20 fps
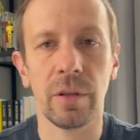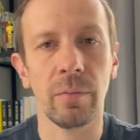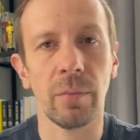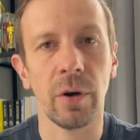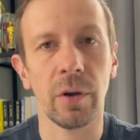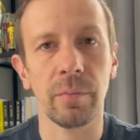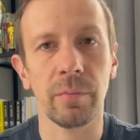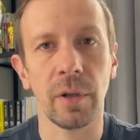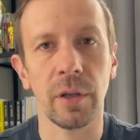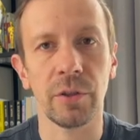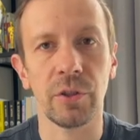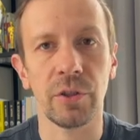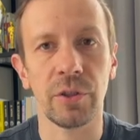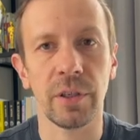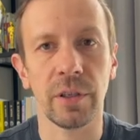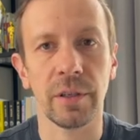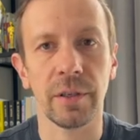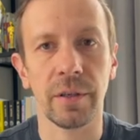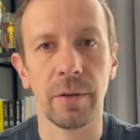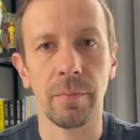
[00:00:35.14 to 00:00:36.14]
about
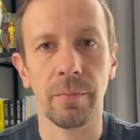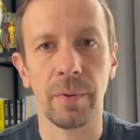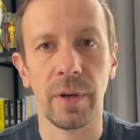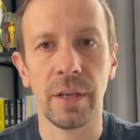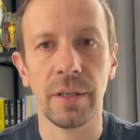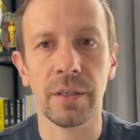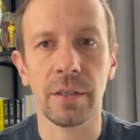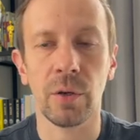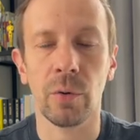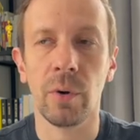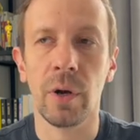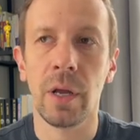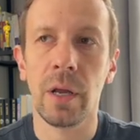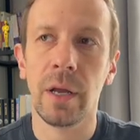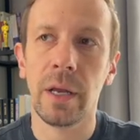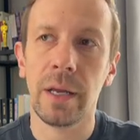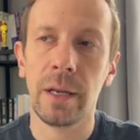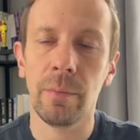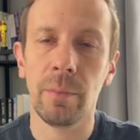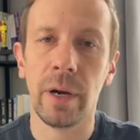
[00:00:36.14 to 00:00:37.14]
multi-channel campaigns, so
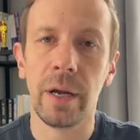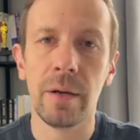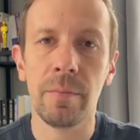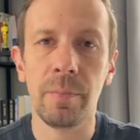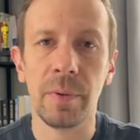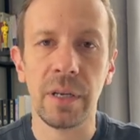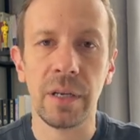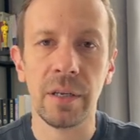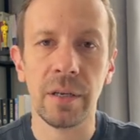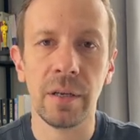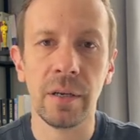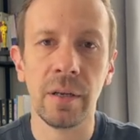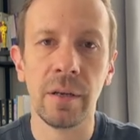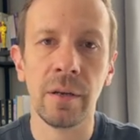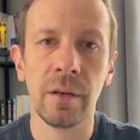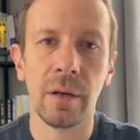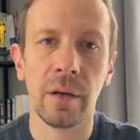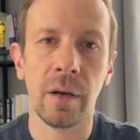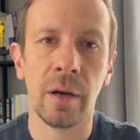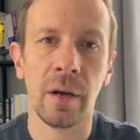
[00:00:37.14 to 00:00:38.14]
in my
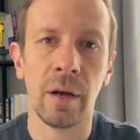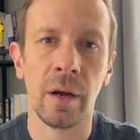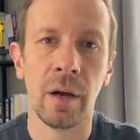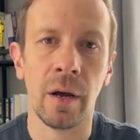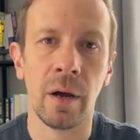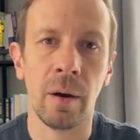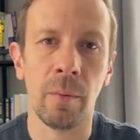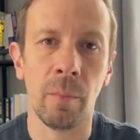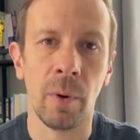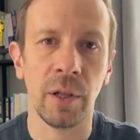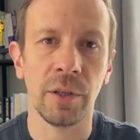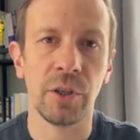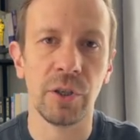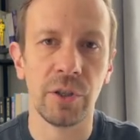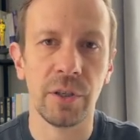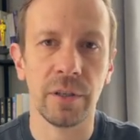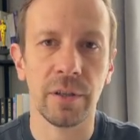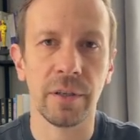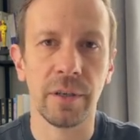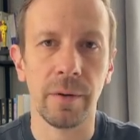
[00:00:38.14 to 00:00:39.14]
opinion,
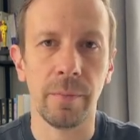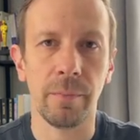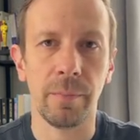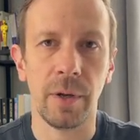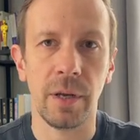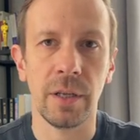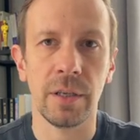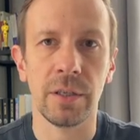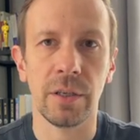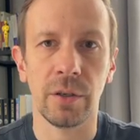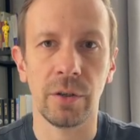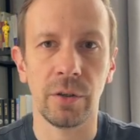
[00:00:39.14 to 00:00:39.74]
multi-channel campaigns are